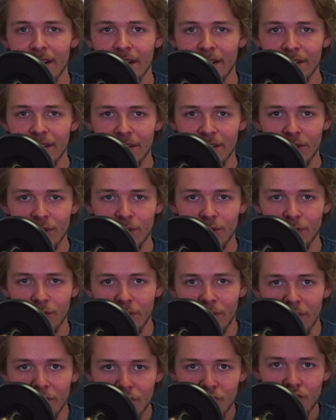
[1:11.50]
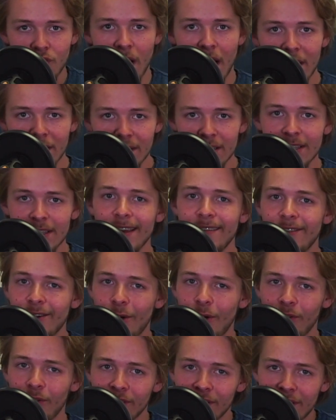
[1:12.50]
to try to live
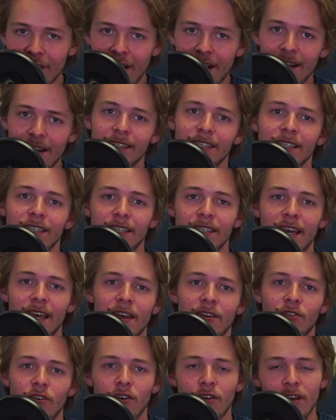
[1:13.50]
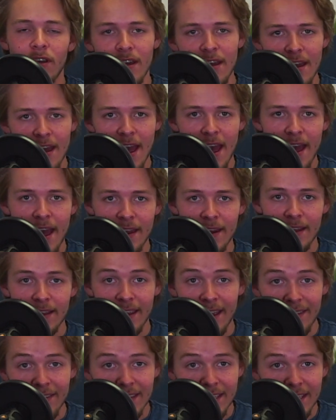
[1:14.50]
according to God's standard. And
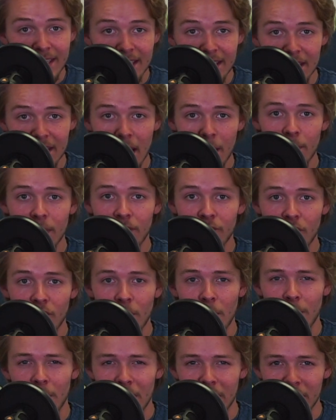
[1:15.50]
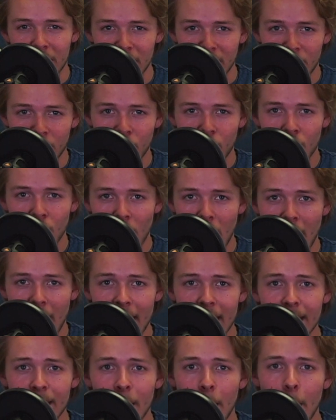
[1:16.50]
again, this isn't coming from a place of
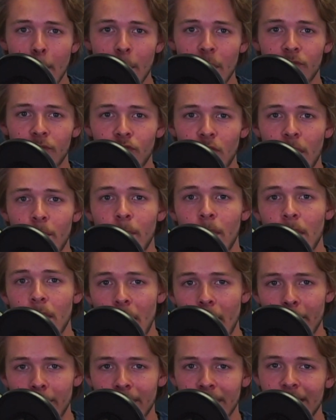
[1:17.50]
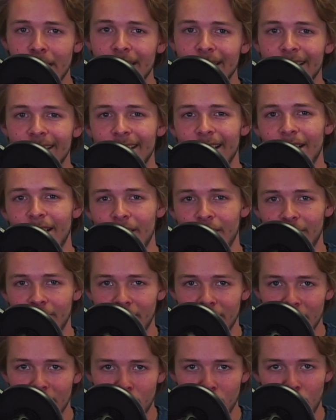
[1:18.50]
pride, but from a place of
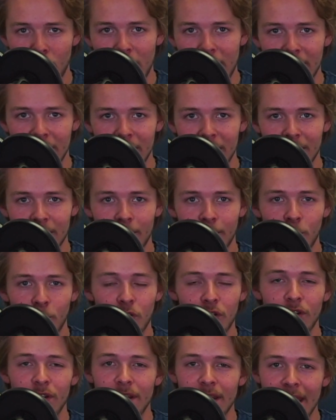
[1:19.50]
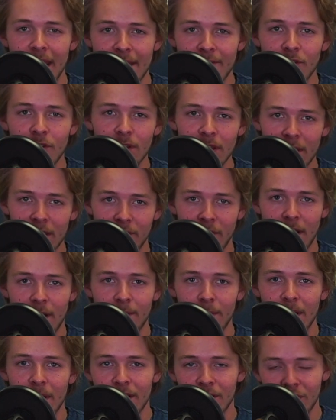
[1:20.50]
grace. We could never live
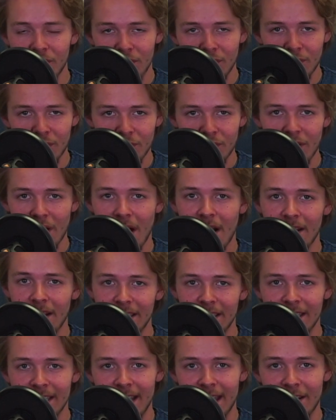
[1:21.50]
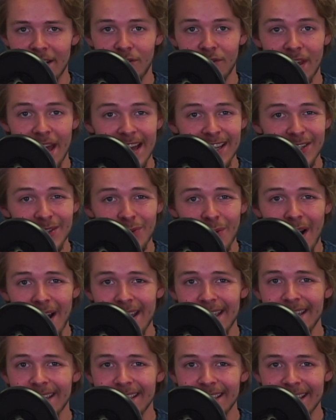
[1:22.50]
up to God's standard. That's why
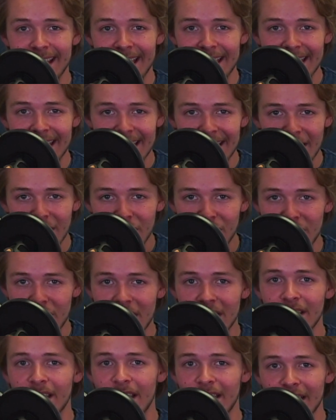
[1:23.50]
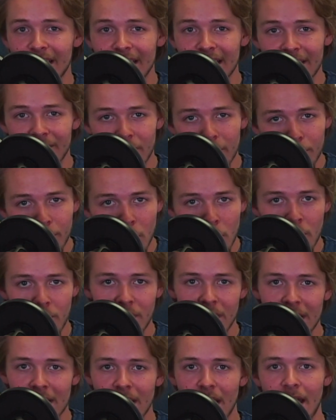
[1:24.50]
he sent Jesus to live the
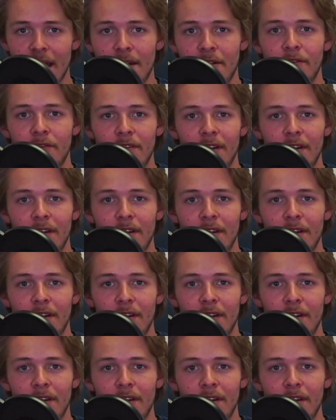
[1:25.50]
perfect life,